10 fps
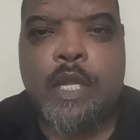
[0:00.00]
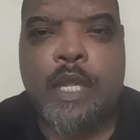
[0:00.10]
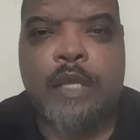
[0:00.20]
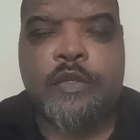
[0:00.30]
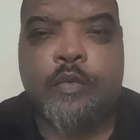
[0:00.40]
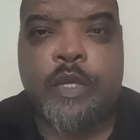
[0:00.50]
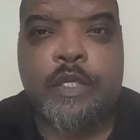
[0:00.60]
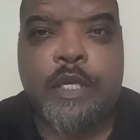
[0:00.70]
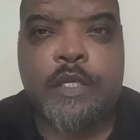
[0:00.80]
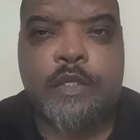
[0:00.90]
Yeah, it's the
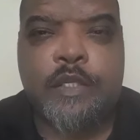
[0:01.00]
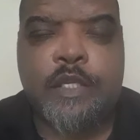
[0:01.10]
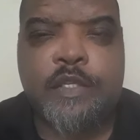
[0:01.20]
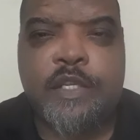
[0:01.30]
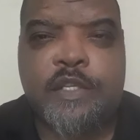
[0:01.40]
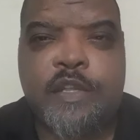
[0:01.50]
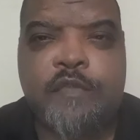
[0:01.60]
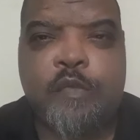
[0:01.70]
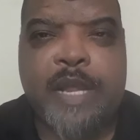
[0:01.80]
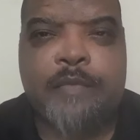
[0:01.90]
Wing Chuners. This is
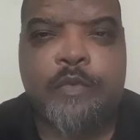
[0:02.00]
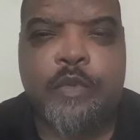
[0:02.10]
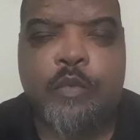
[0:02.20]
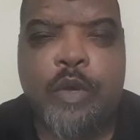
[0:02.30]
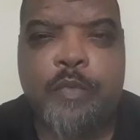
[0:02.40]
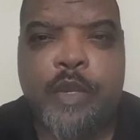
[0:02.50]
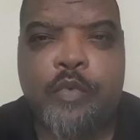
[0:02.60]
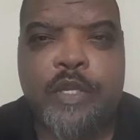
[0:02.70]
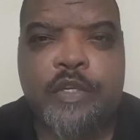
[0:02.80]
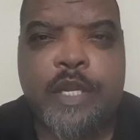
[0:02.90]
Sifu Blaps with the 1
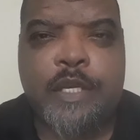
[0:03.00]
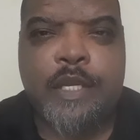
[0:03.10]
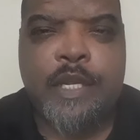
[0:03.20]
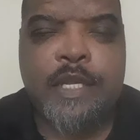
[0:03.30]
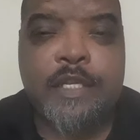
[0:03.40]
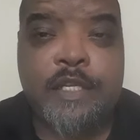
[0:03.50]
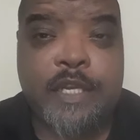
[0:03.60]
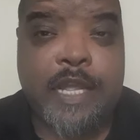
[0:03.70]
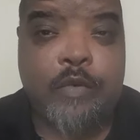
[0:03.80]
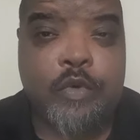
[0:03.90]
Minute Wing Chun.
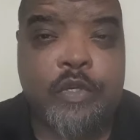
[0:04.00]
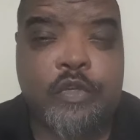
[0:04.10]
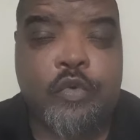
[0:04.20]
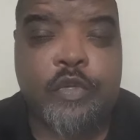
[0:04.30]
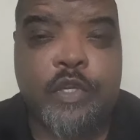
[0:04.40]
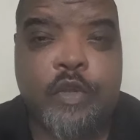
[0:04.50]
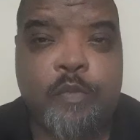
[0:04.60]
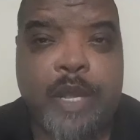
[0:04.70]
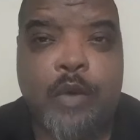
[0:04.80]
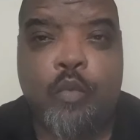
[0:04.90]
Today I want to talk to you
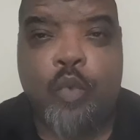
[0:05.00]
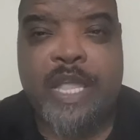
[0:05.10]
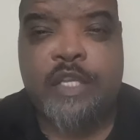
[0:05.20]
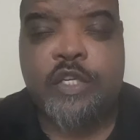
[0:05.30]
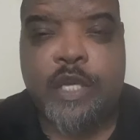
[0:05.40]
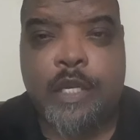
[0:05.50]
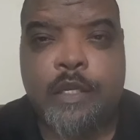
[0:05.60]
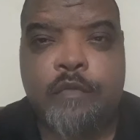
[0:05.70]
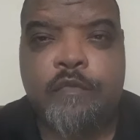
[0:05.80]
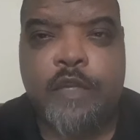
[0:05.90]
about Wing
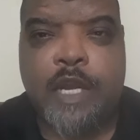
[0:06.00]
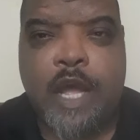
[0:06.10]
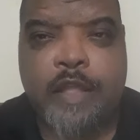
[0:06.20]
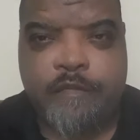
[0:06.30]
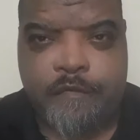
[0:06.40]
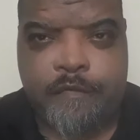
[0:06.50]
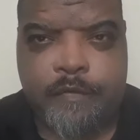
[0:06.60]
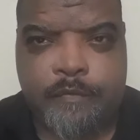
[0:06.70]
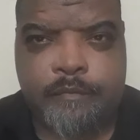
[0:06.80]
Chun for life.